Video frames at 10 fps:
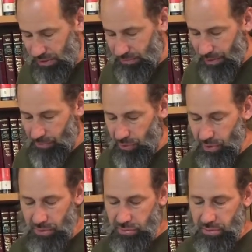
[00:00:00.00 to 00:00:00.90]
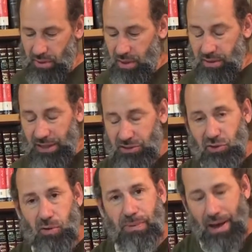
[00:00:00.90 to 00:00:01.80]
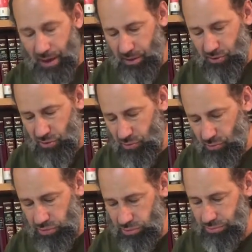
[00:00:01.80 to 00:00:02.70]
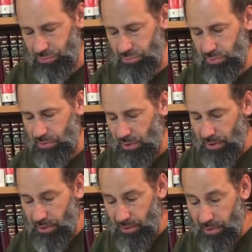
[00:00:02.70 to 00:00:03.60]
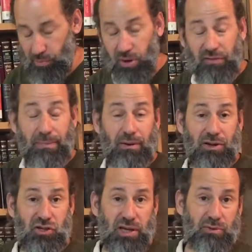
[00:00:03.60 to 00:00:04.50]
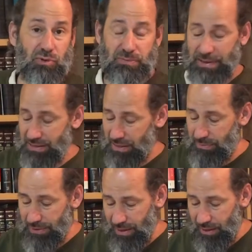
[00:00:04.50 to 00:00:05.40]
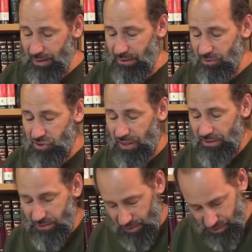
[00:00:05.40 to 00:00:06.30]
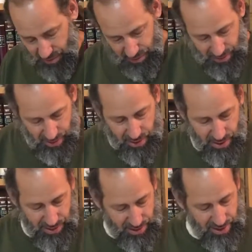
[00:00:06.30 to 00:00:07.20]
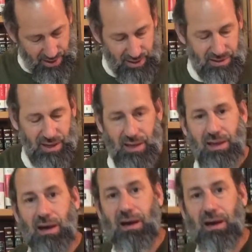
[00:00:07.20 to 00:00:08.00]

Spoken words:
in my book. Let's go back to the book of Bereshit, which means in the beginning, Genesis. And here's a